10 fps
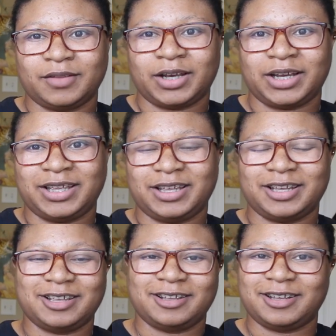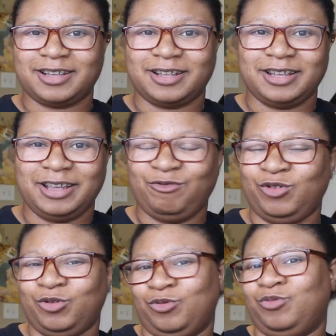Like, if
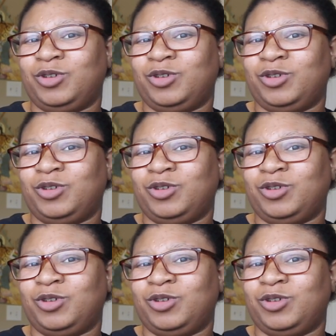you